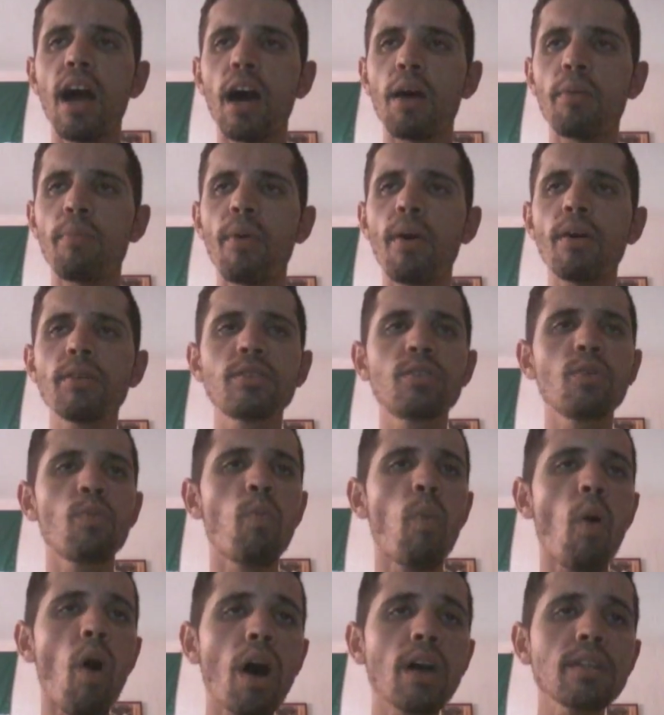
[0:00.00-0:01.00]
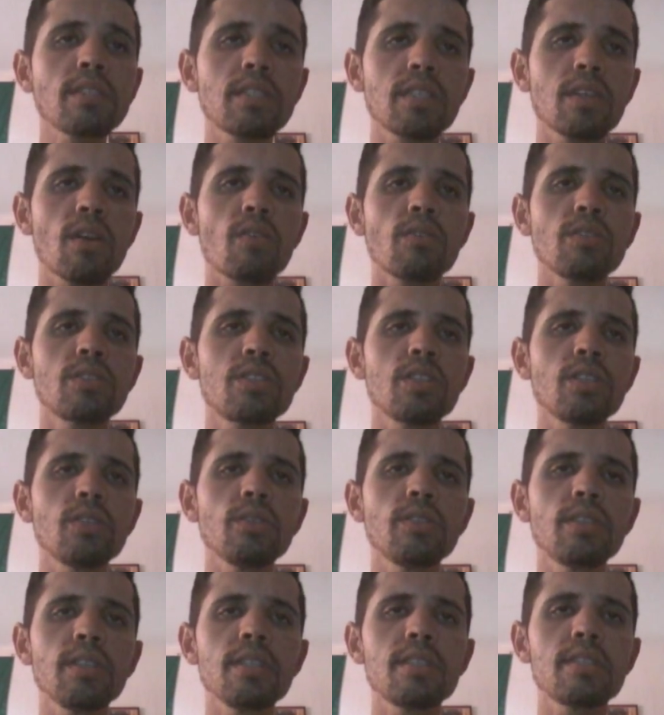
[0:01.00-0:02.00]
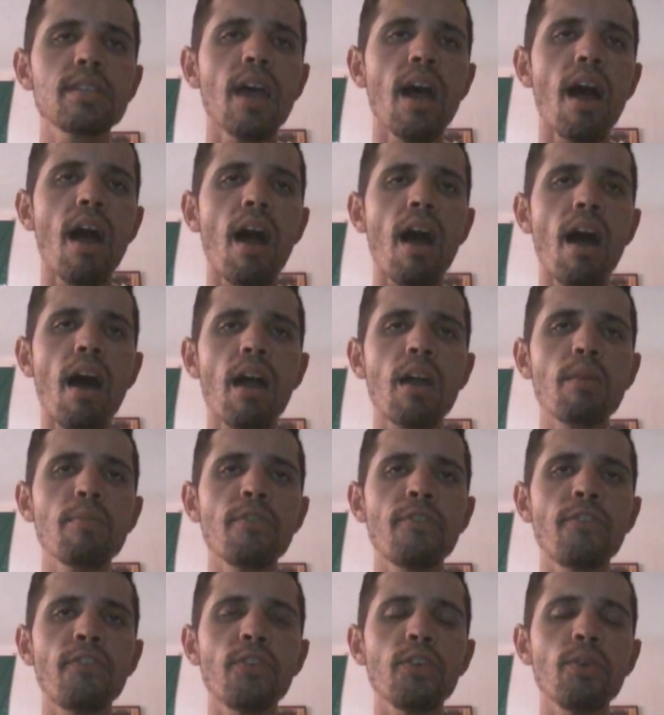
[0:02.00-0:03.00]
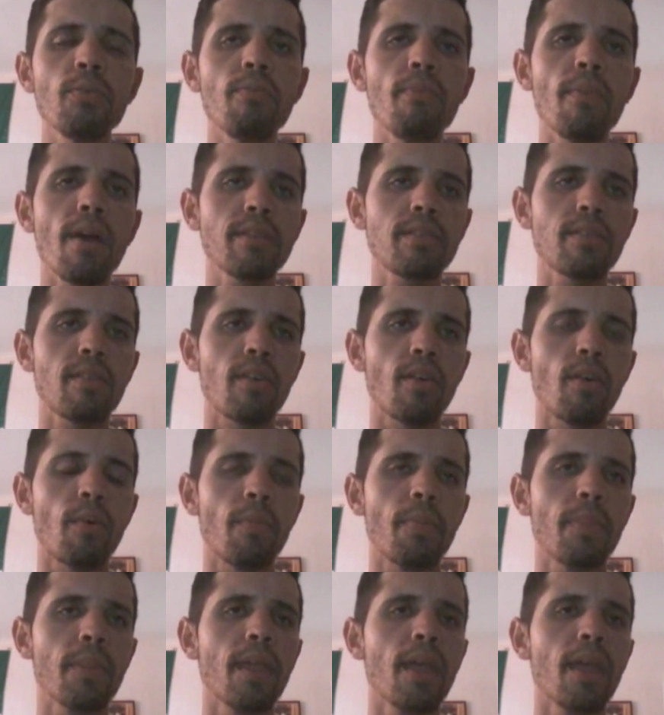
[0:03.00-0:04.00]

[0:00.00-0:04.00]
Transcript: about what constitutes harmful material.